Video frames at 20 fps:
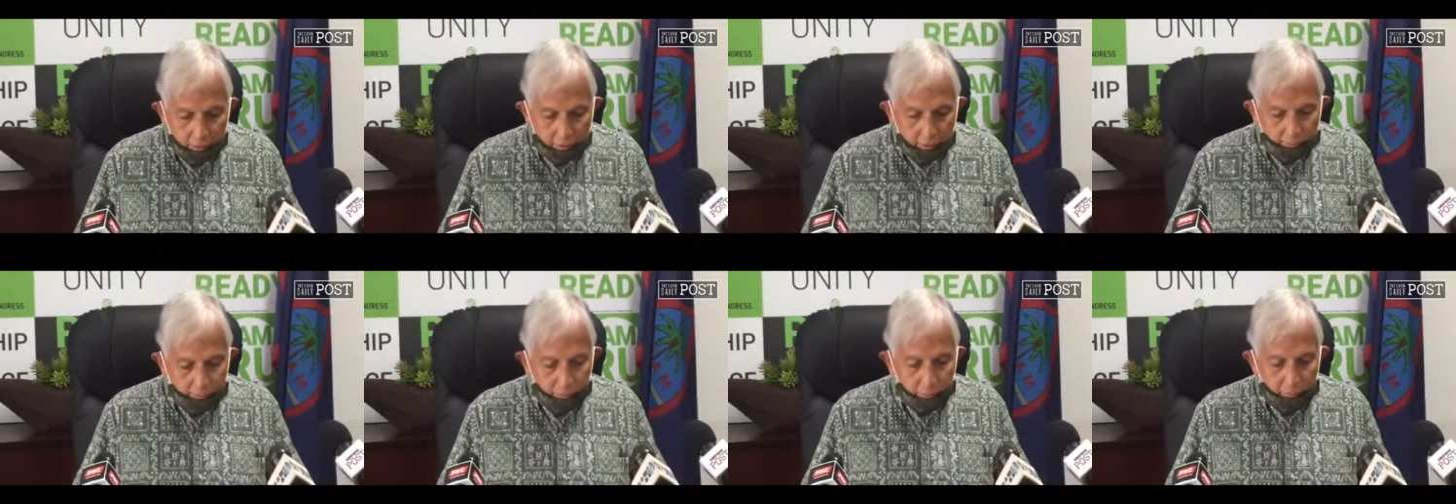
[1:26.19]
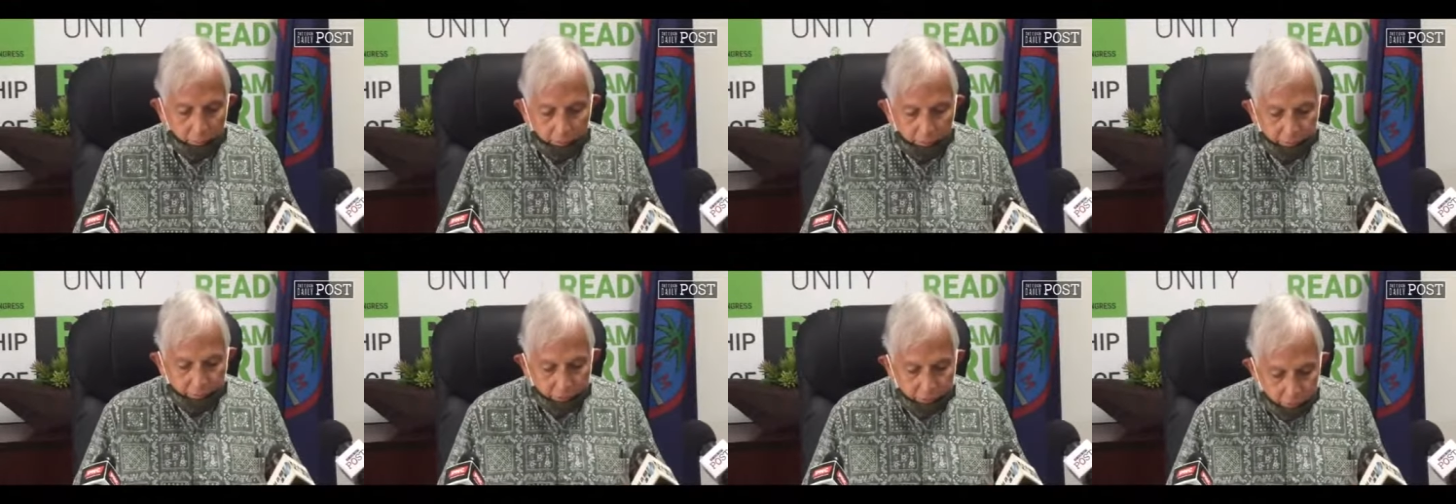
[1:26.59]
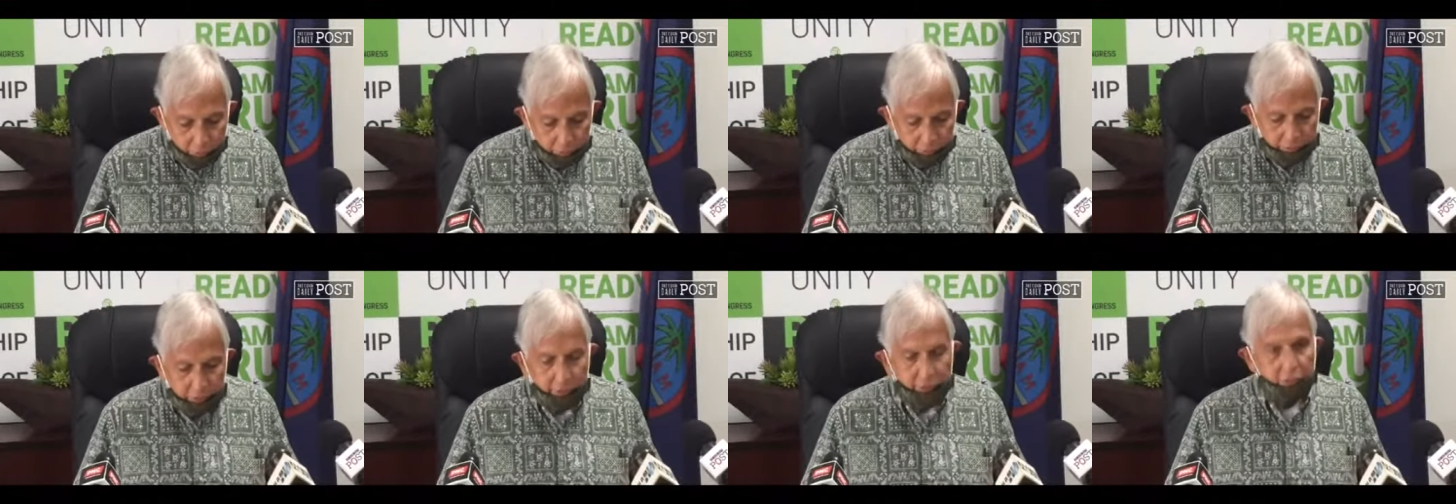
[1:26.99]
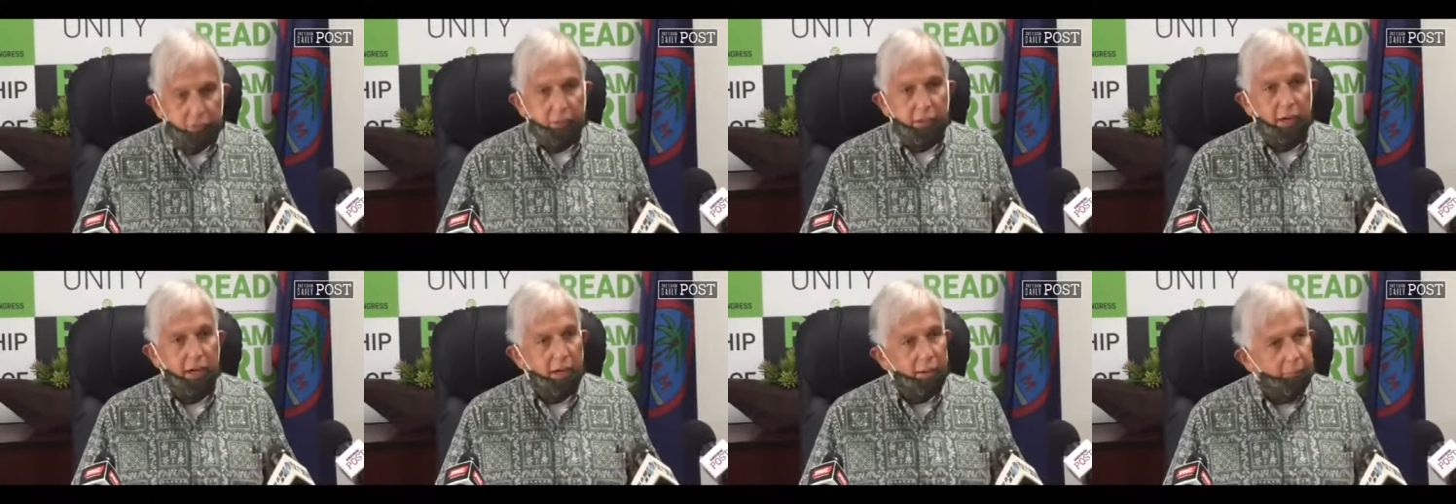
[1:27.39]
for refusing to
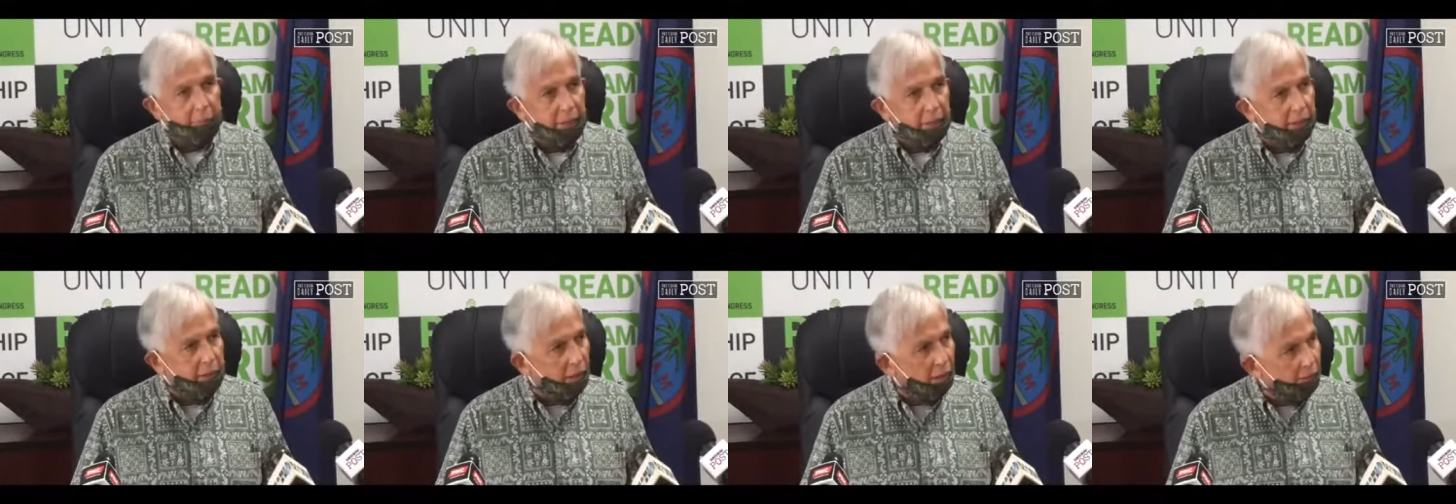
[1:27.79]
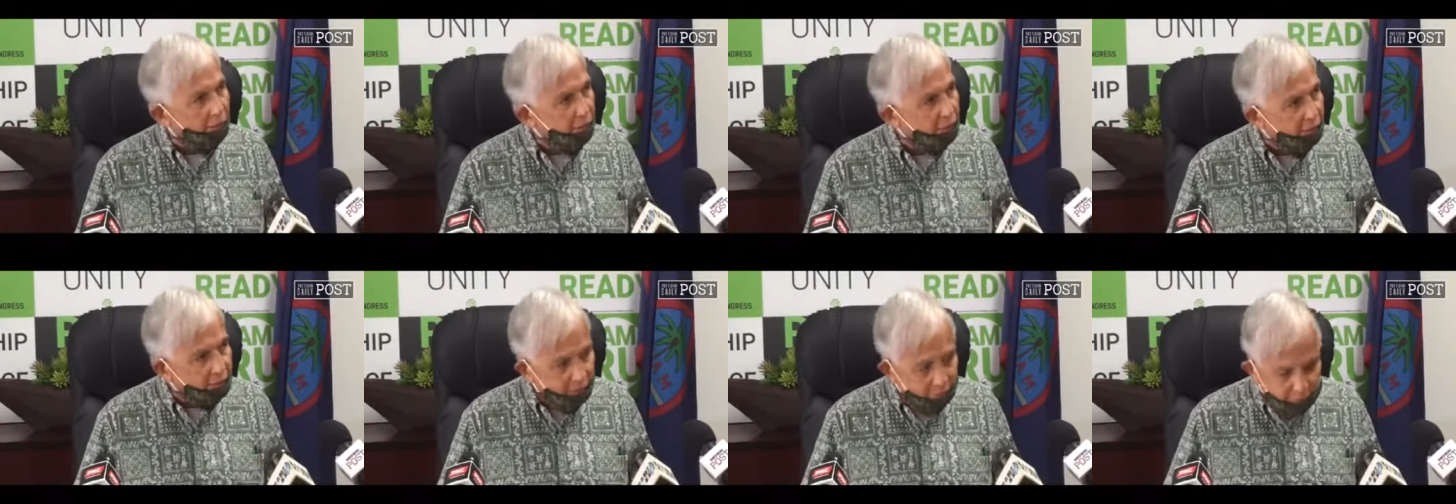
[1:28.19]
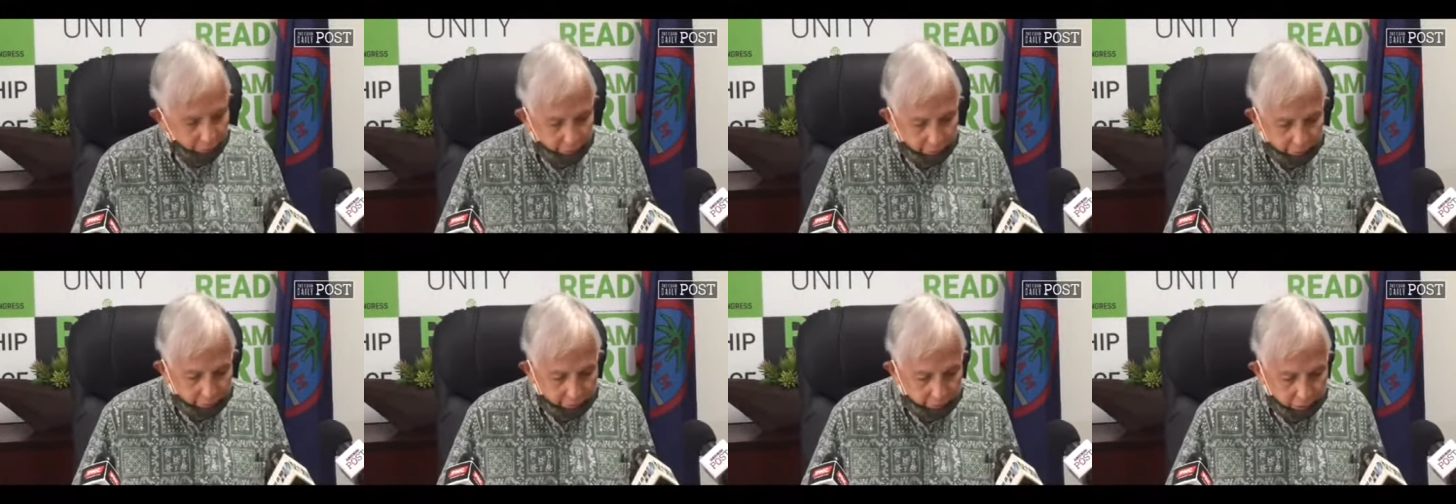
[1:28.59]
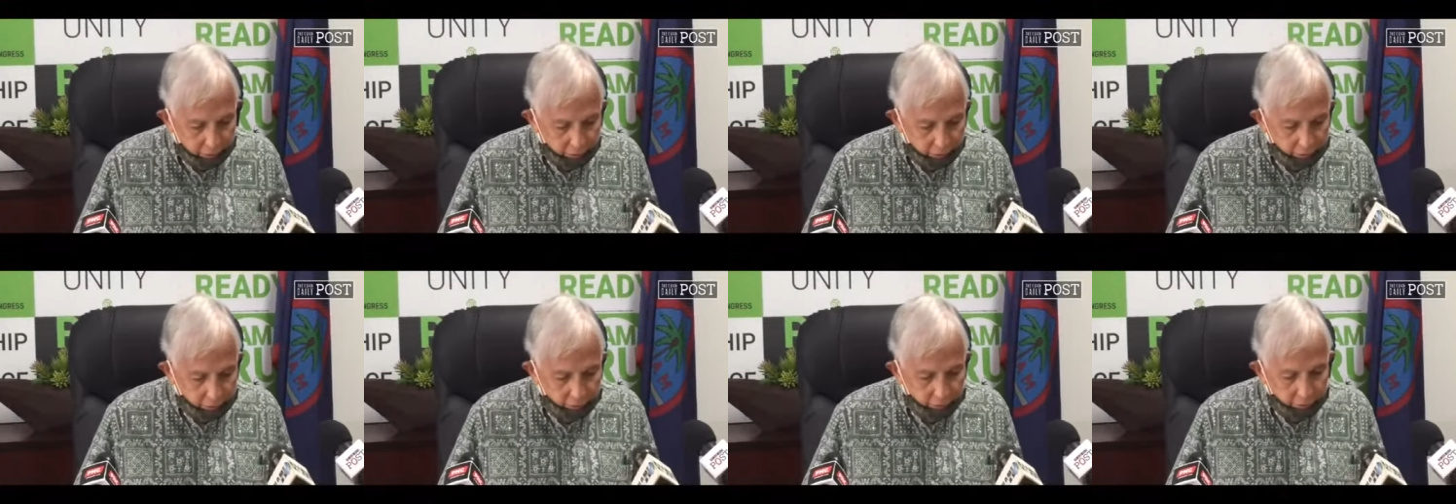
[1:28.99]
comment on these
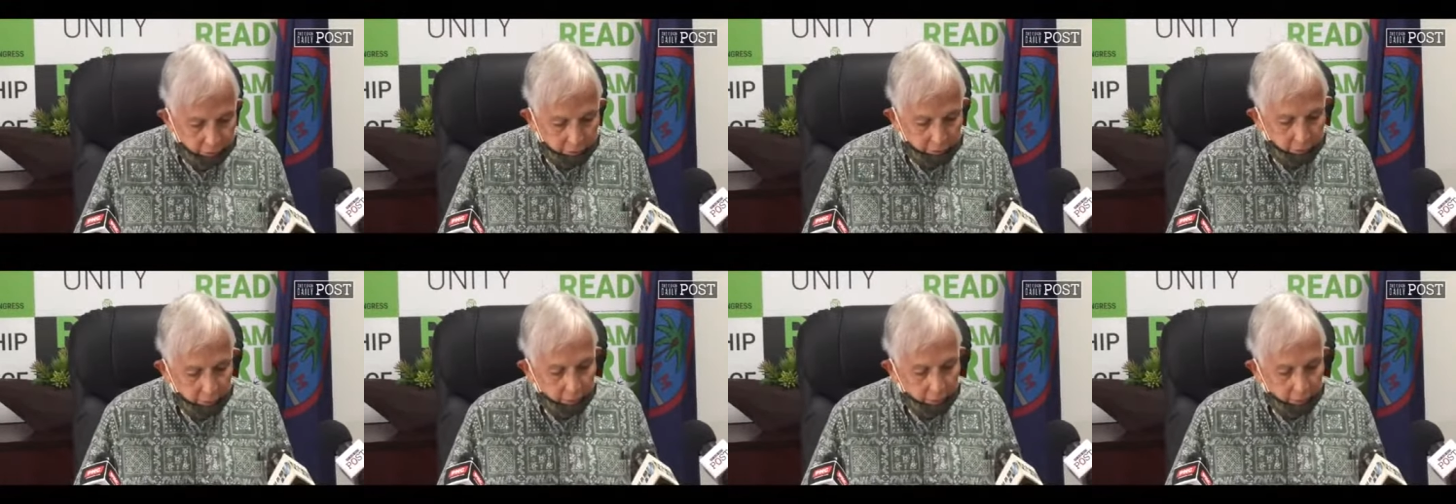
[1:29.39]
investigations